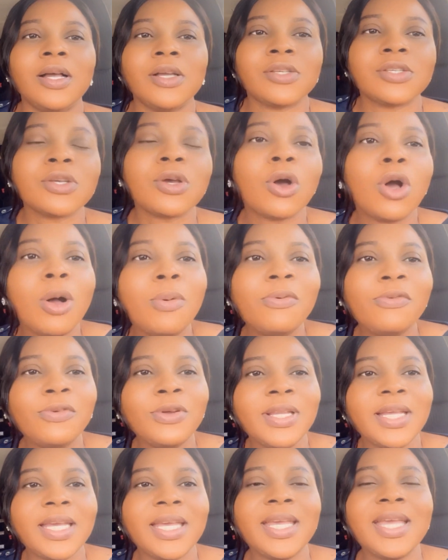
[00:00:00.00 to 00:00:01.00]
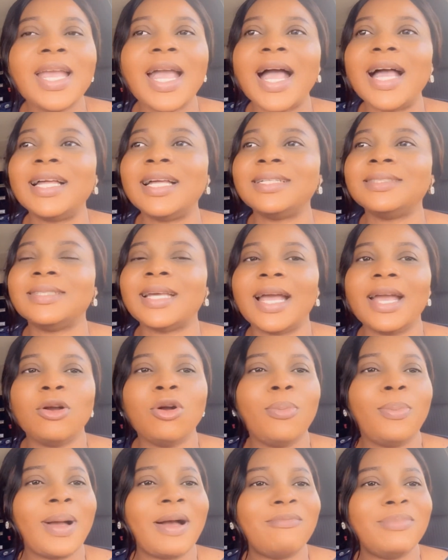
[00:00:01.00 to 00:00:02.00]
So hopefully, I
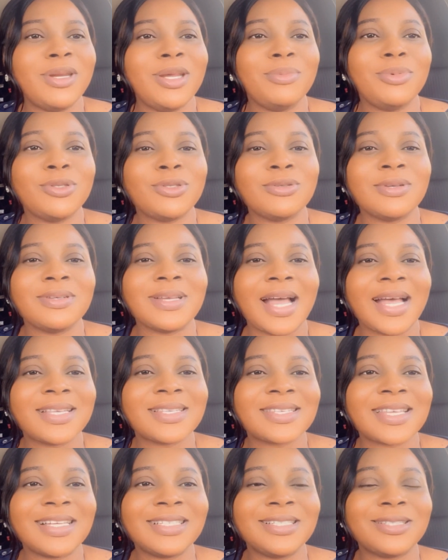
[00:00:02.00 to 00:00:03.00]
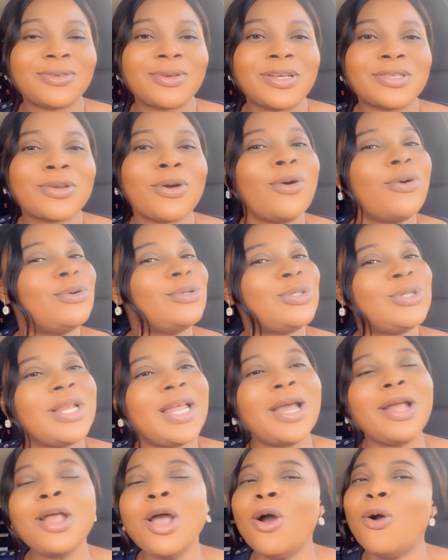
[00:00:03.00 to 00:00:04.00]
hope I've been able to answer this question. Oh,
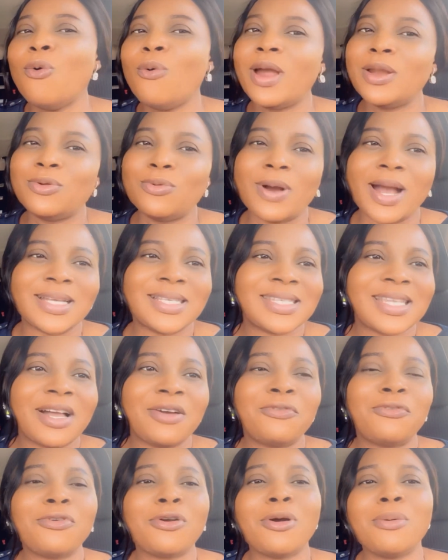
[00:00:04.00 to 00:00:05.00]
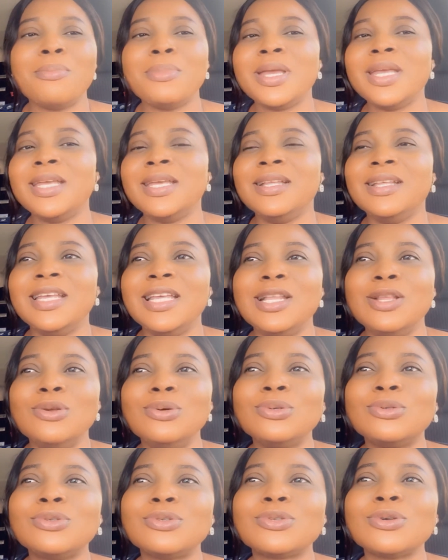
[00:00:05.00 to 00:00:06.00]
Juliet, where do I start from? It
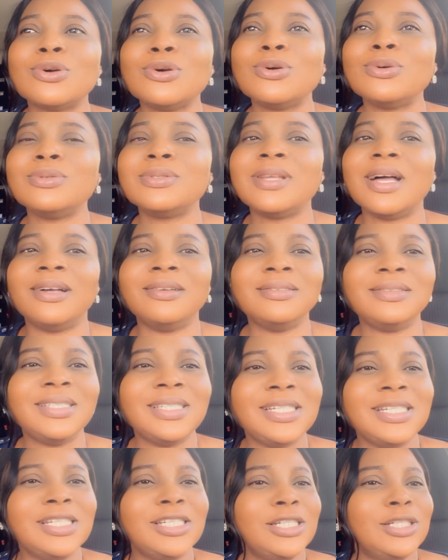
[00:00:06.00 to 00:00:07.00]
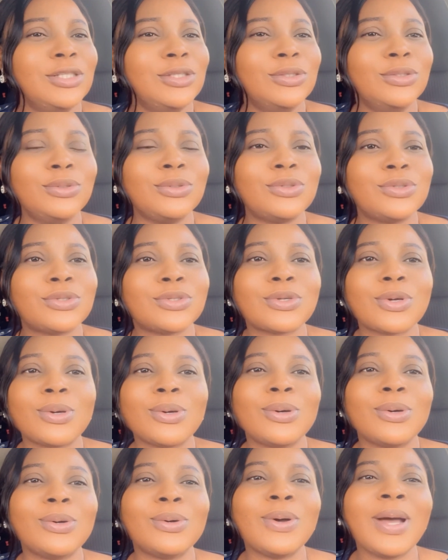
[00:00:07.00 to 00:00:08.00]
looks so daunting. It looks
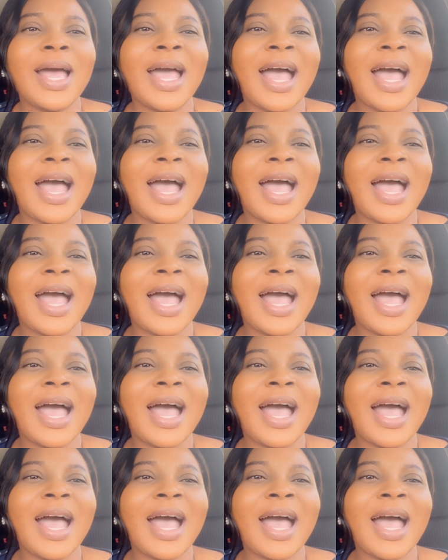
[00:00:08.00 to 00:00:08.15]
so